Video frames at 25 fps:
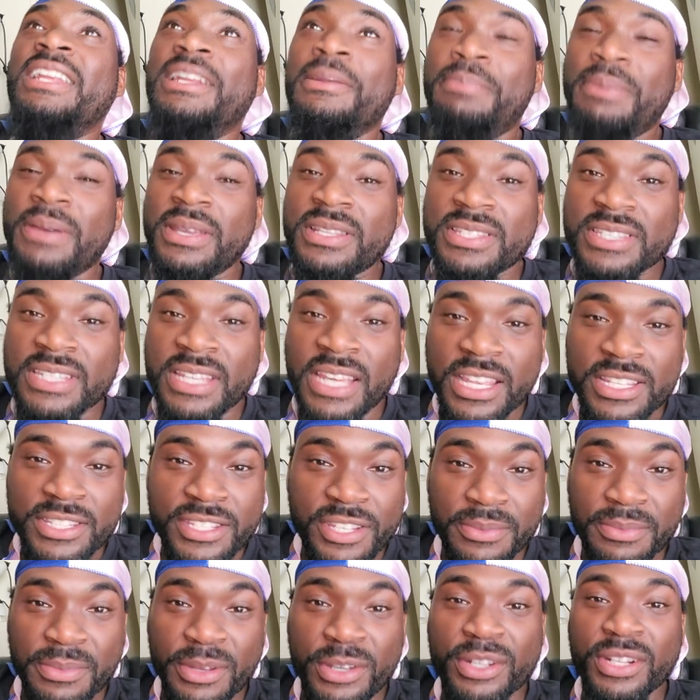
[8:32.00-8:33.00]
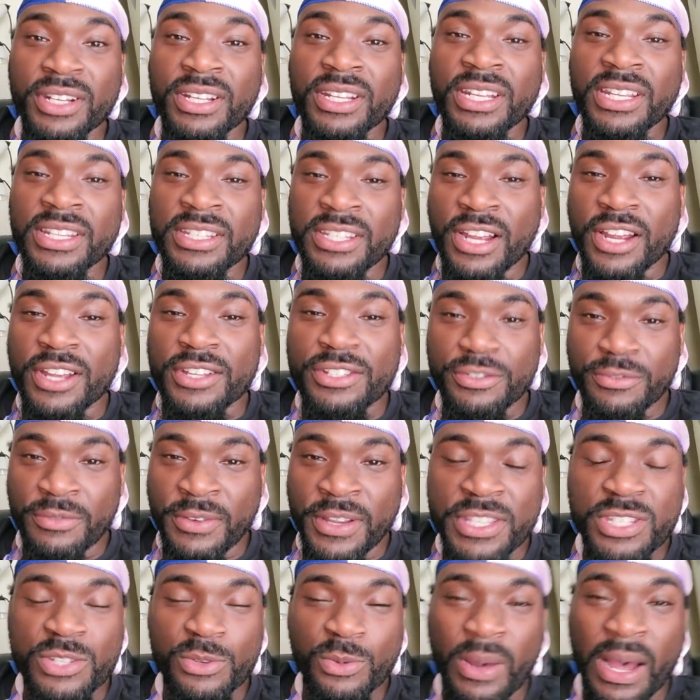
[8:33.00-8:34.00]
in the BTS community, there's a
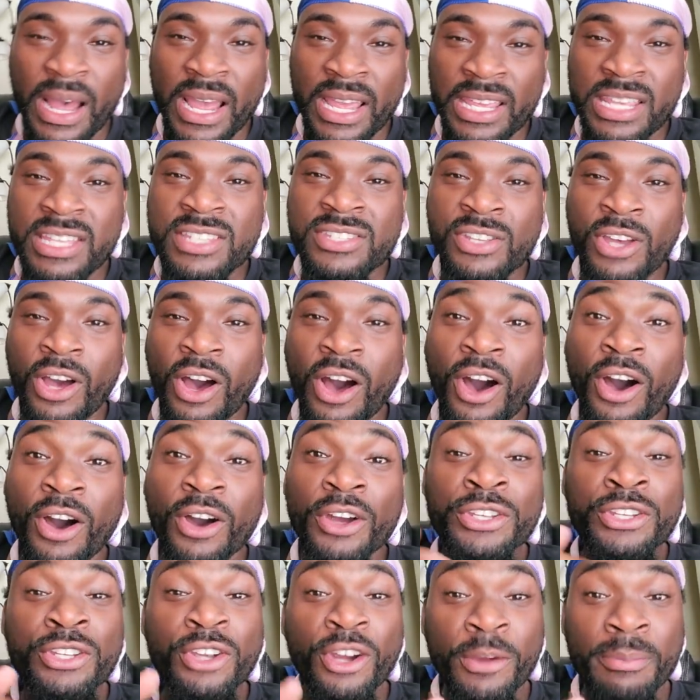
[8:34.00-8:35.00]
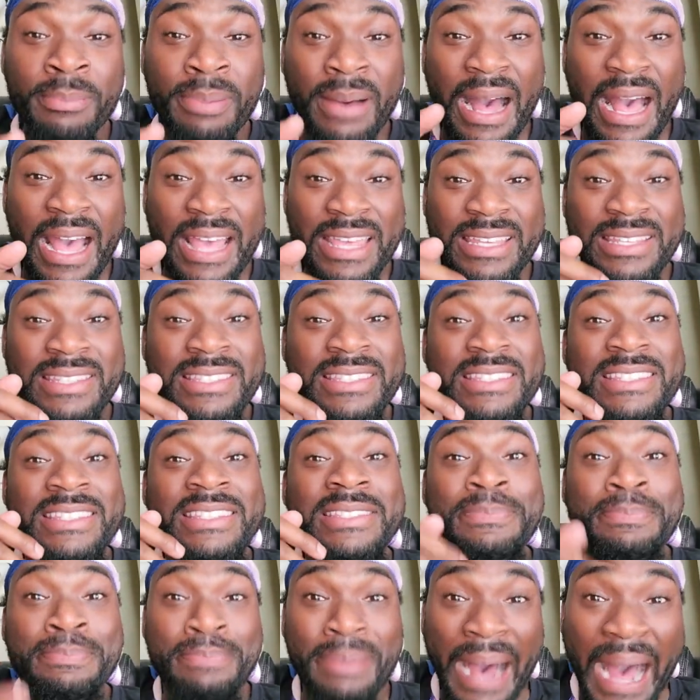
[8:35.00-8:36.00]
reason why he's called your bias
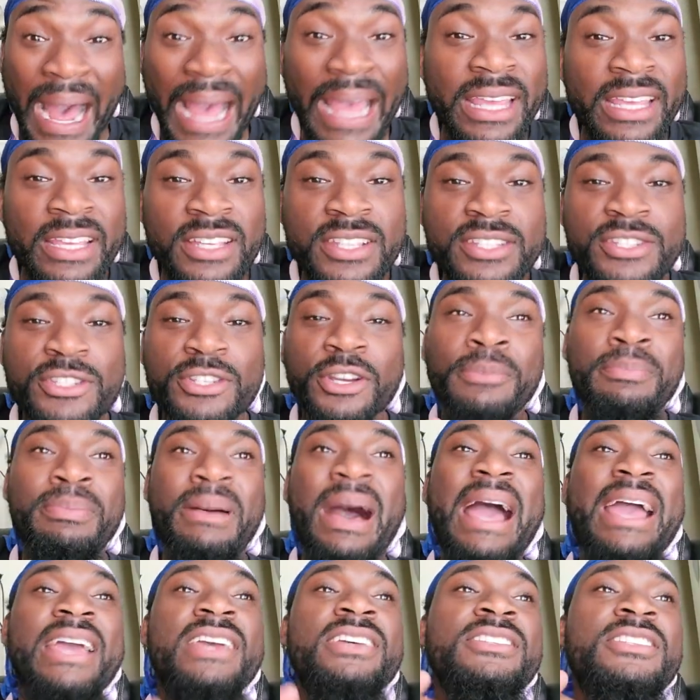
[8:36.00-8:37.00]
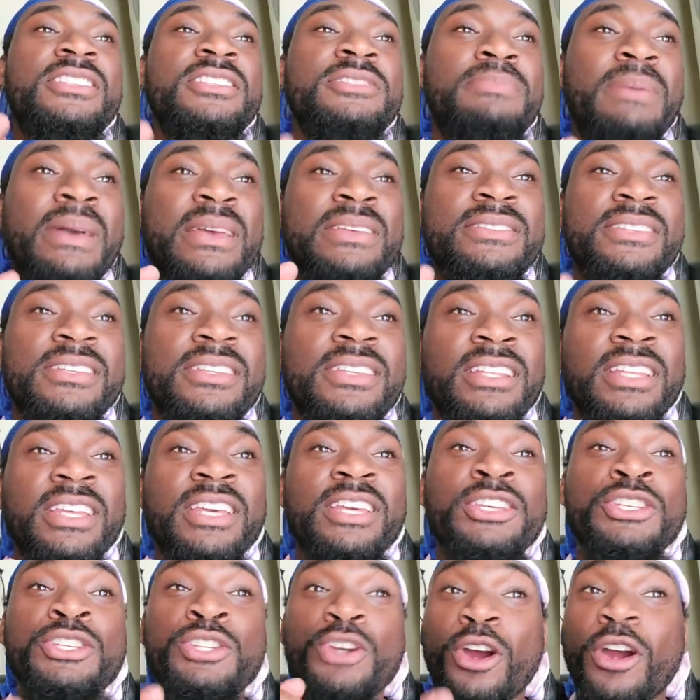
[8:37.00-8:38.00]
is bias. Your bias is
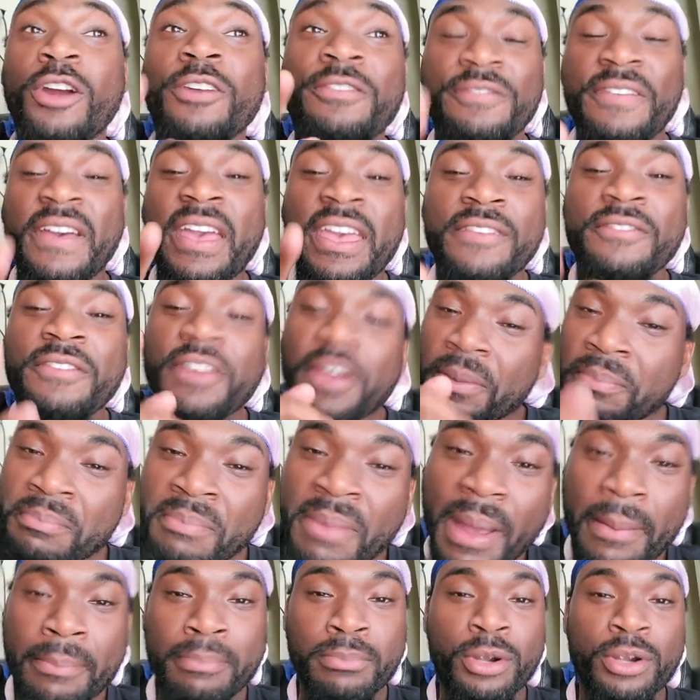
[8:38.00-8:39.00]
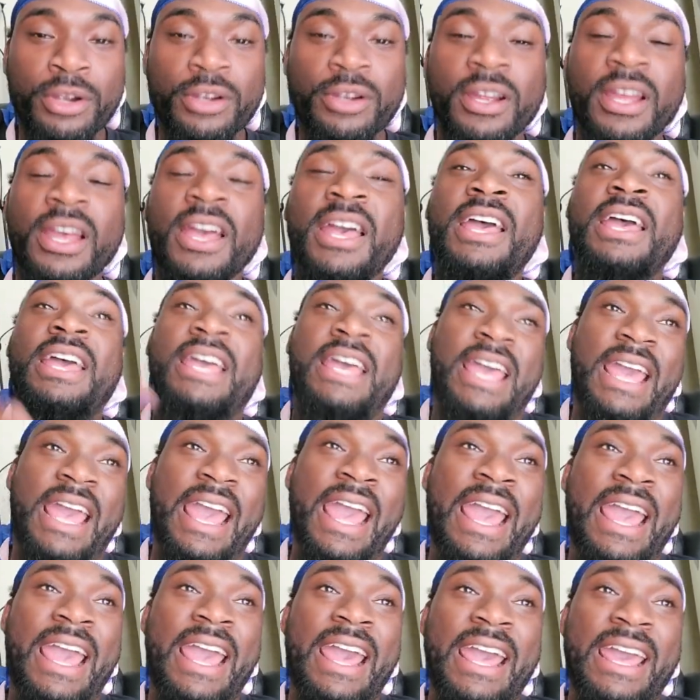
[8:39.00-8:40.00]
basically your favorite member.
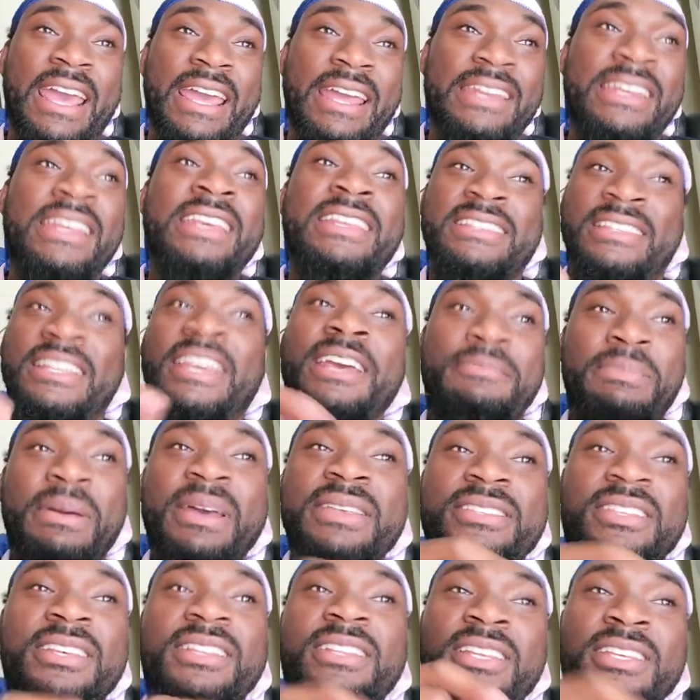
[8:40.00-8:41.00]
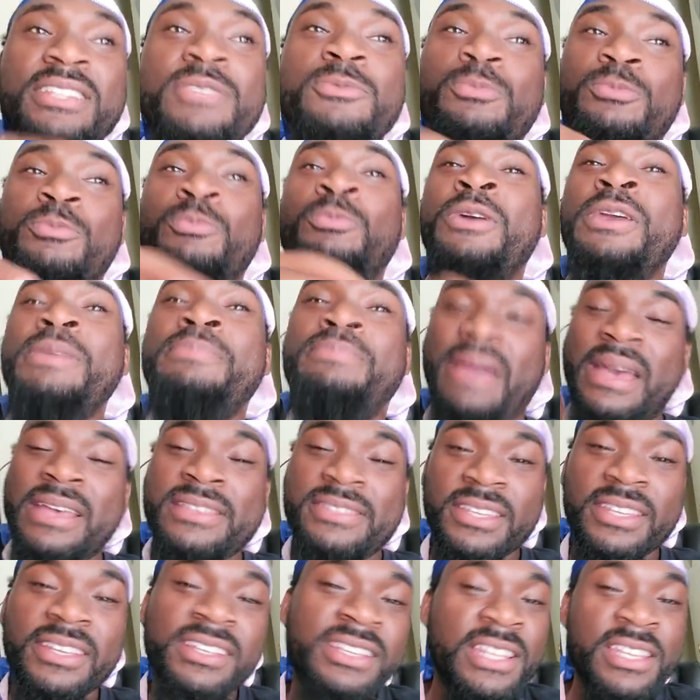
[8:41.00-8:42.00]
And they're basically, we
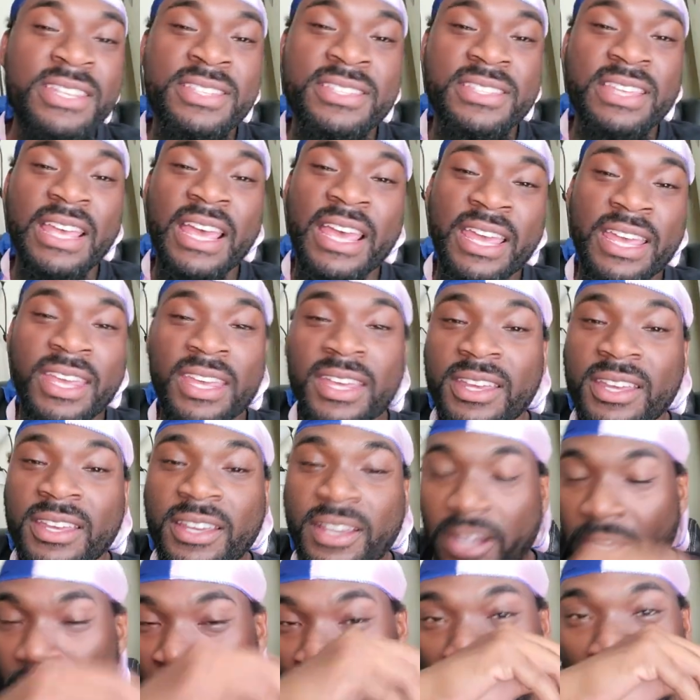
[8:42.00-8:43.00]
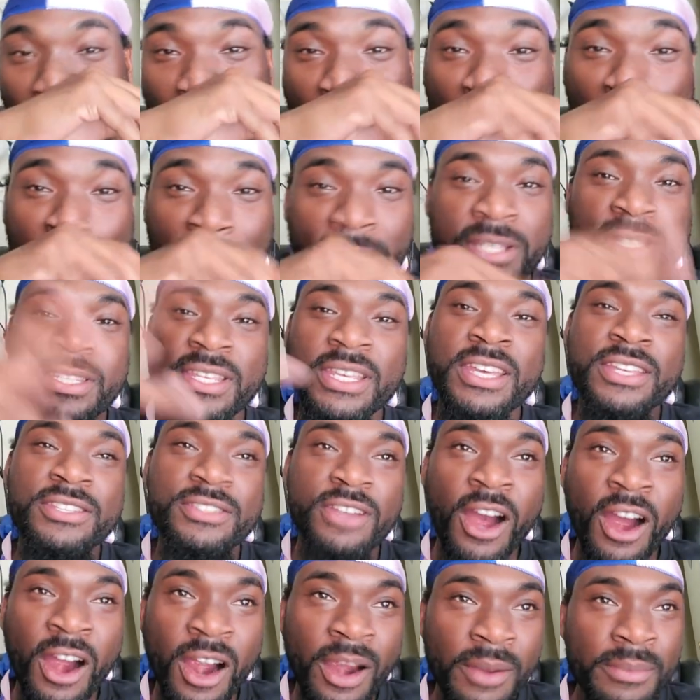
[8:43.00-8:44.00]
basically say, um,
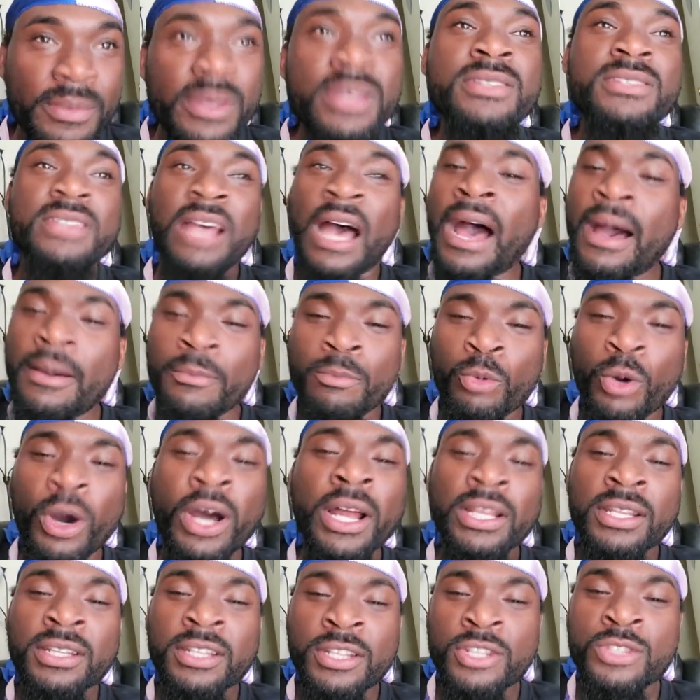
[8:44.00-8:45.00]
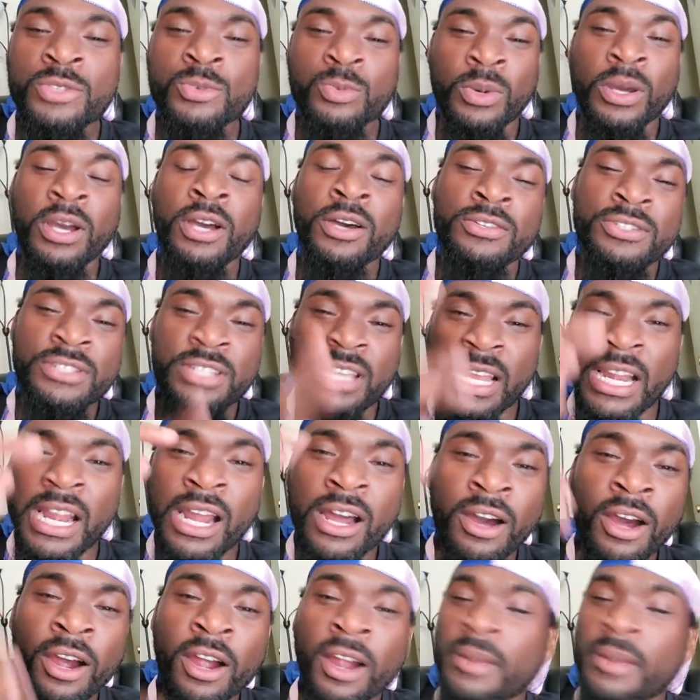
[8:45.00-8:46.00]
BTS armies, I'm one as well, shout out